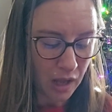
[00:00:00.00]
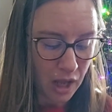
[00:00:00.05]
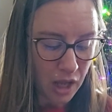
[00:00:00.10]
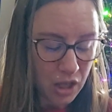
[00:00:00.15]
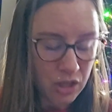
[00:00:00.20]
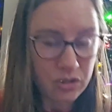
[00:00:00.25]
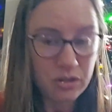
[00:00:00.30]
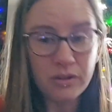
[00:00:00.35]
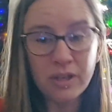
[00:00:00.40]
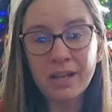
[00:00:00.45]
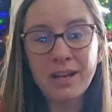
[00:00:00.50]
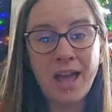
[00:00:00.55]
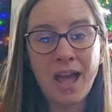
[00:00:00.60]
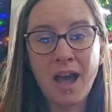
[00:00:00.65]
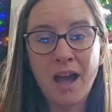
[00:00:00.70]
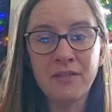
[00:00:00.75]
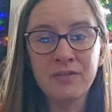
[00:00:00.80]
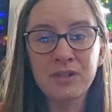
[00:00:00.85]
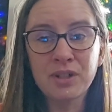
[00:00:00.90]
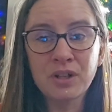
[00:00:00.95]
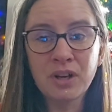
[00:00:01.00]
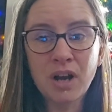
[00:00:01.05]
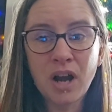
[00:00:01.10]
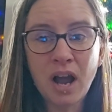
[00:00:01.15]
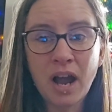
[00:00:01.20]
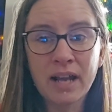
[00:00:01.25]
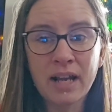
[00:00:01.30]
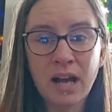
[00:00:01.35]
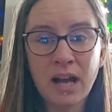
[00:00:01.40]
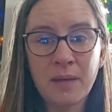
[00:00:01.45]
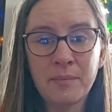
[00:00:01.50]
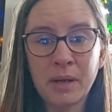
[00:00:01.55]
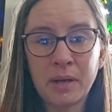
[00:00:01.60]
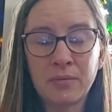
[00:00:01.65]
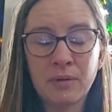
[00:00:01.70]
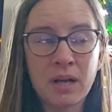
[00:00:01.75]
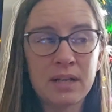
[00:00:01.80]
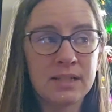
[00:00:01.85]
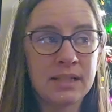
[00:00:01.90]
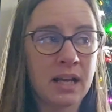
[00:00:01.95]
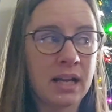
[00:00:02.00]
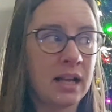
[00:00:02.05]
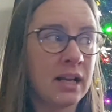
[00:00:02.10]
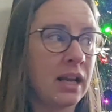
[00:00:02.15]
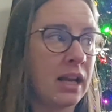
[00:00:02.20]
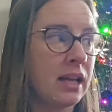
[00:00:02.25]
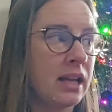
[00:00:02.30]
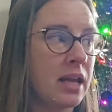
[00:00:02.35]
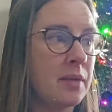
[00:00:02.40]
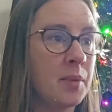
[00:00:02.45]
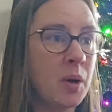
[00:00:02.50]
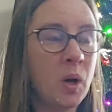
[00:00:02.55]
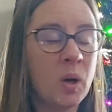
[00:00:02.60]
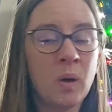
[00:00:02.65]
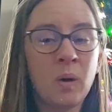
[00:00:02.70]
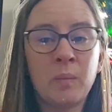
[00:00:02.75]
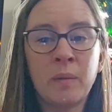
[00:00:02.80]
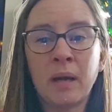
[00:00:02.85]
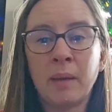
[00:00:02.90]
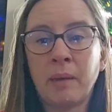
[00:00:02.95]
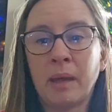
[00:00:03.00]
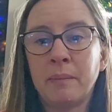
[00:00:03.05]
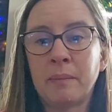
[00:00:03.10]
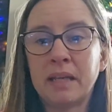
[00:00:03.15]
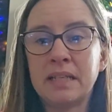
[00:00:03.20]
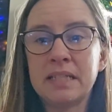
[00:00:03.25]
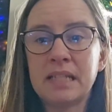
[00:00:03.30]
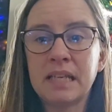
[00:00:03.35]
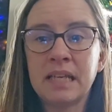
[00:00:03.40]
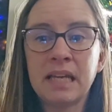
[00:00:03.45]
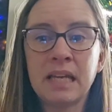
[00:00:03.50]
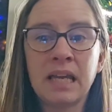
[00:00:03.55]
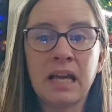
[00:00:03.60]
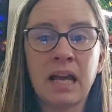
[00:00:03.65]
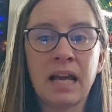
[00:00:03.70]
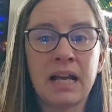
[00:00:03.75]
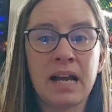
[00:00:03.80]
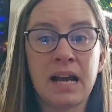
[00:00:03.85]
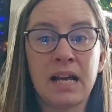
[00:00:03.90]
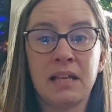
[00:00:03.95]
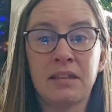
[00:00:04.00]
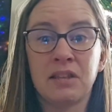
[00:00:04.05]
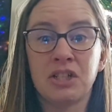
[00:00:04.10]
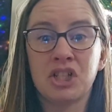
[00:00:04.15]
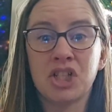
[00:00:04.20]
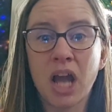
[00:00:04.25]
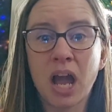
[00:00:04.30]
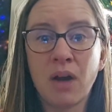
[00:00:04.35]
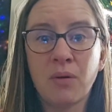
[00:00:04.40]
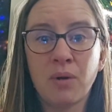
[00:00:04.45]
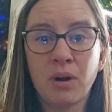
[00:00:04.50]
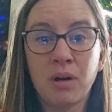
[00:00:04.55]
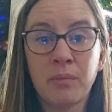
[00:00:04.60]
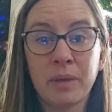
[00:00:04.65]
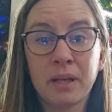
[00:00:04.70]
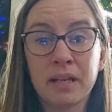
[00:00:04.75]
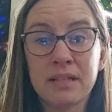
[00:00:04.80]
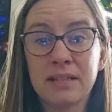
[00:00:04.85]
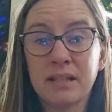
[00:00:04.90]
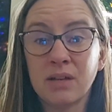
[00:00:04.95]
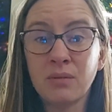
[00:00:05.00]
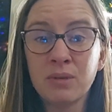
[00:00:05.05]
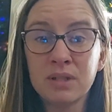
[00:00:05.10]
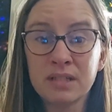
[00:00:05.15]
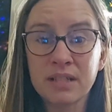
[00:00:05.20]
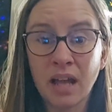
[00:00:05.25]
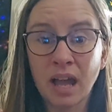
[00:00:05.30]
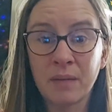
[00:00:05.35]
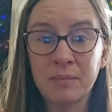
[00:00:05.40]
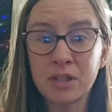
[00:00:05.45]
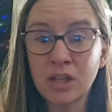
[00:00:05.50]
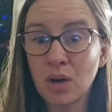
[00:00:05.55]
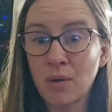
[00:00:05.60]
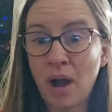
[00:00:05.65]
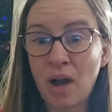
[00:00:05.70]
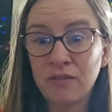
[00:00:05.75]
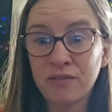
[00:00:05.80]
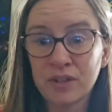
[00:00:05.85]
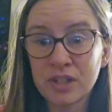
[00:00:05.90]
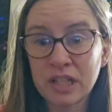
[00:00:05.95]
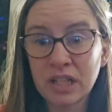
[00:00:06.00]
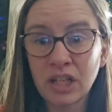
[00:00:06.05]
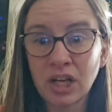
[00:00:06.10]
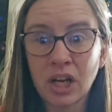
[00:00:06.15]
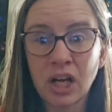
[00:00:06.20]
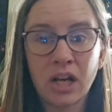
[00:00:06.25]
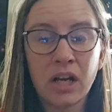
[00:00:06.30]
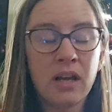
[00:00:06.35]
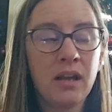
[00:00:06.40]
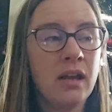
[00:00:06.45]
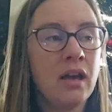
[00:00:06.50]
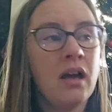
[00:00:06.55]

So then after I got my run done, I came home, I made my tea, I got in the shower because it was time to go out for dinner.